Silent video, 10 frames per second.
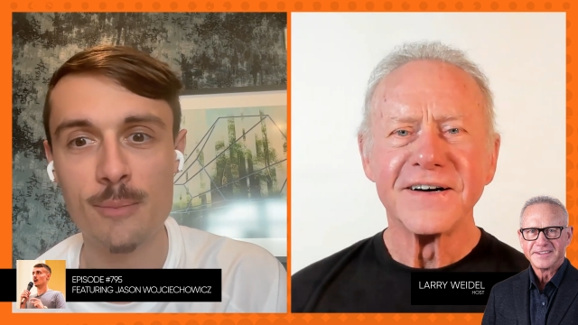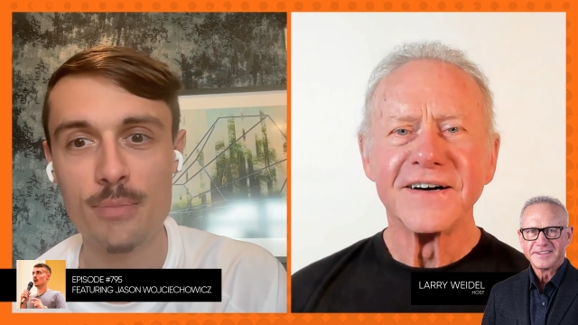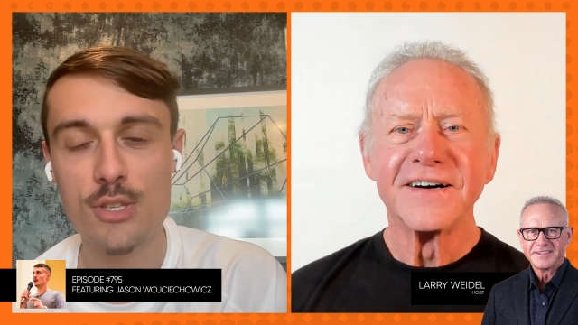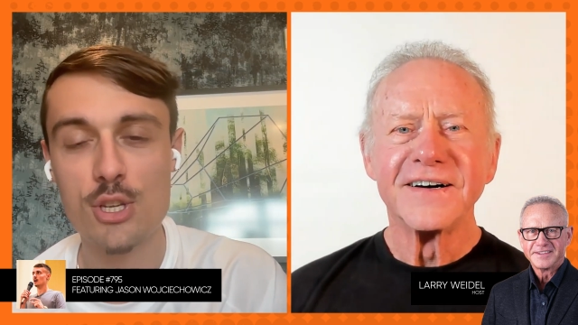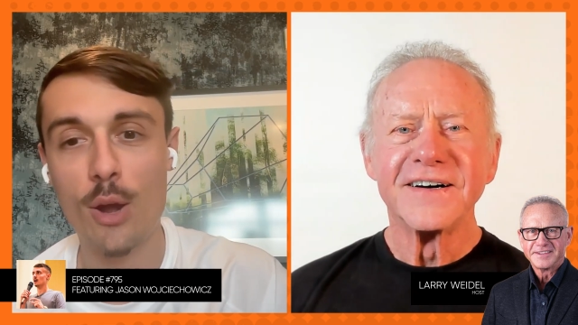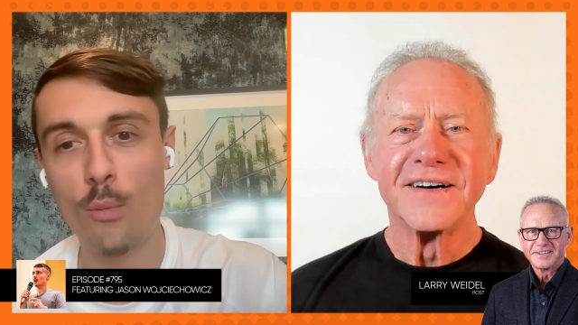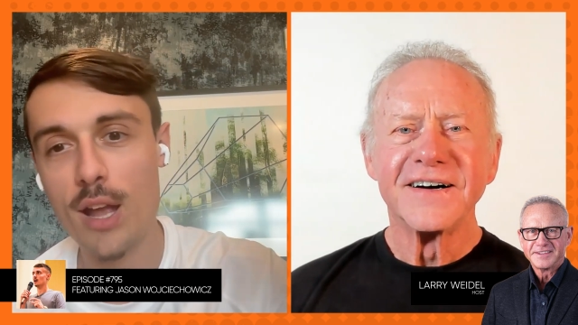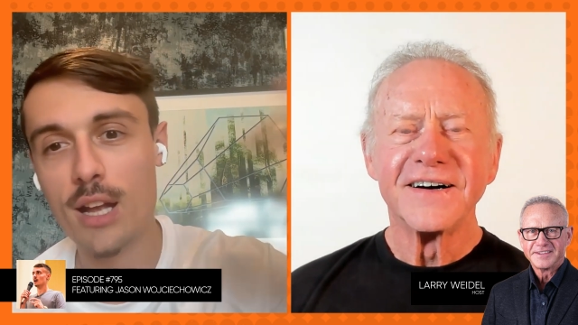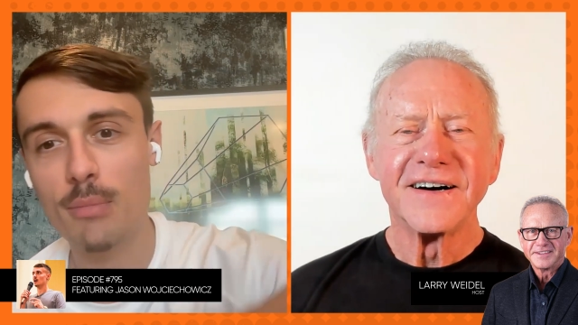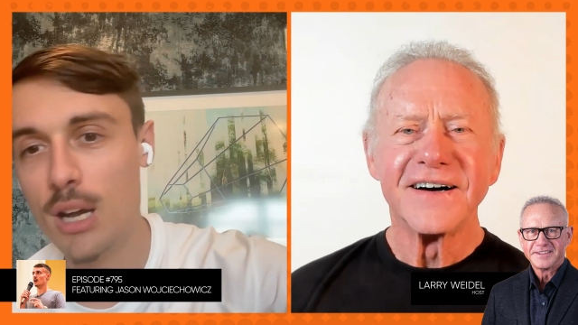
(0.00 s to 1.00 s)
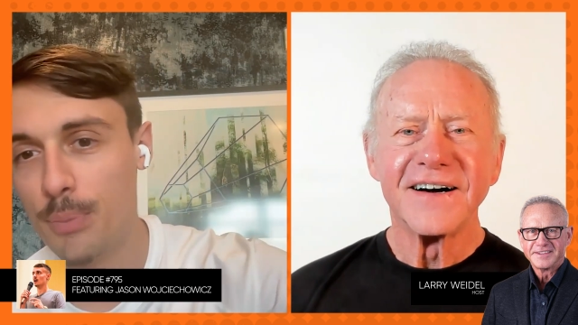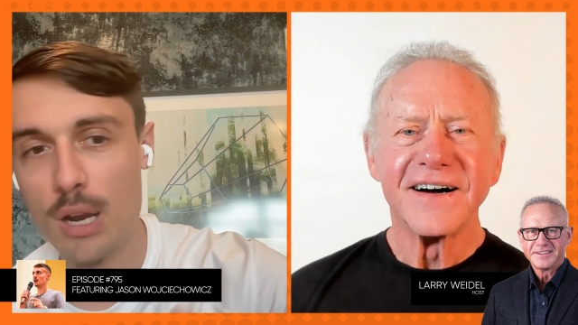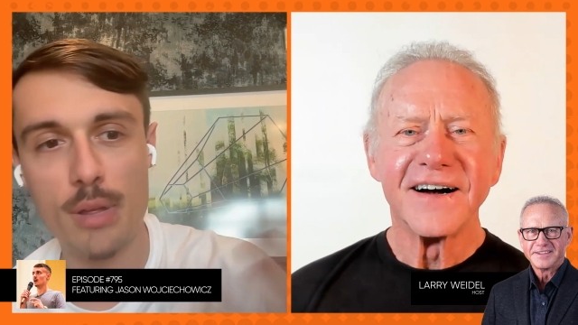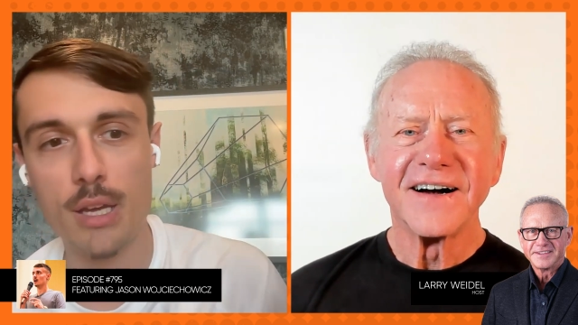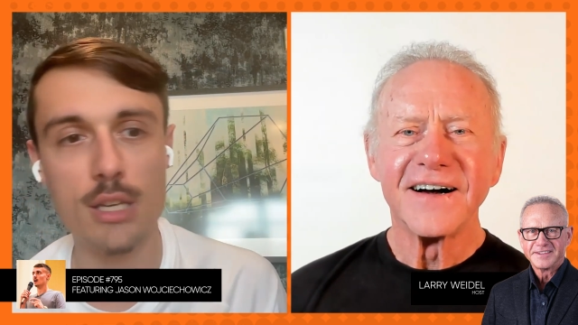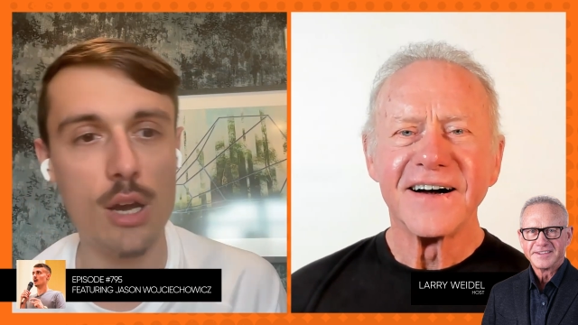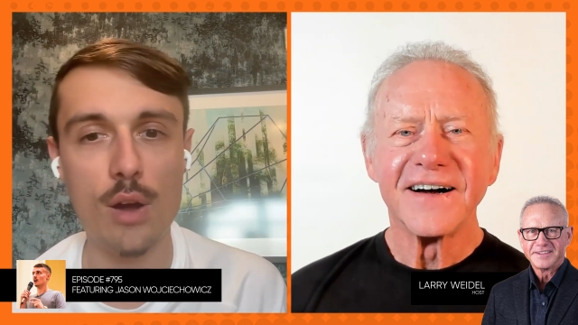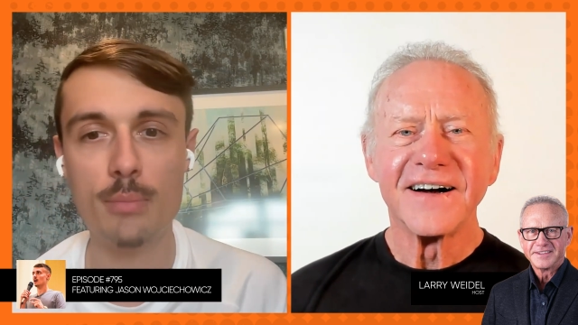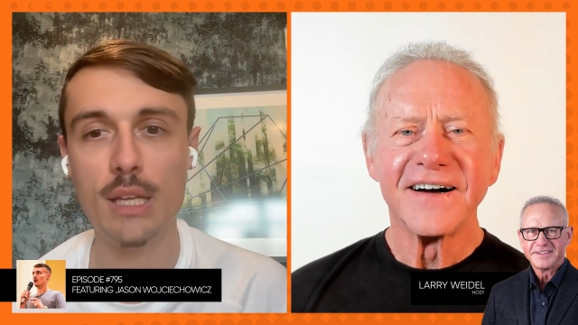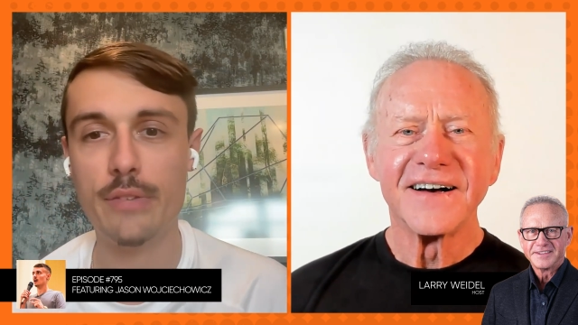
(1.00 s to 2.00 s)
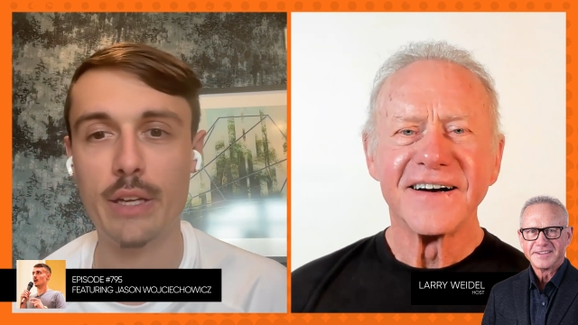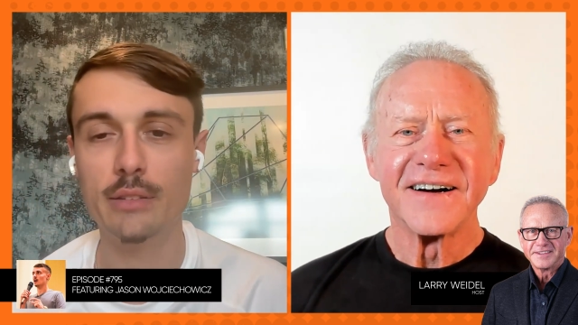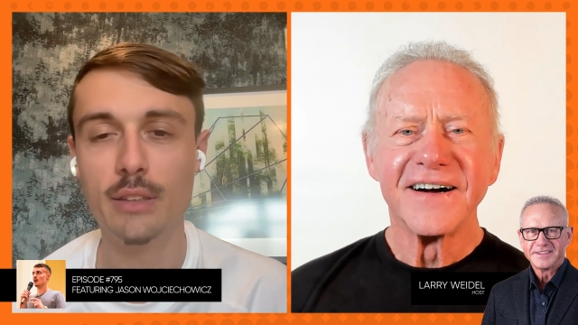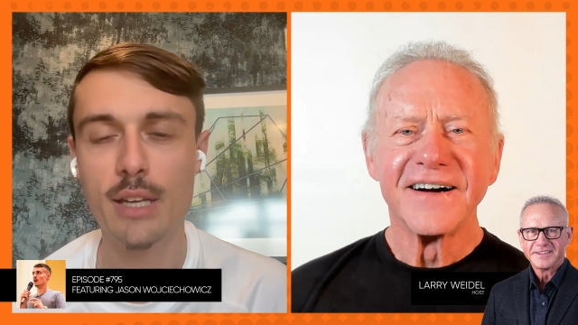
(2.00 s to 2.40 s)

Speaker 1: So I wake them up and I'm like, yo, I'm leaving.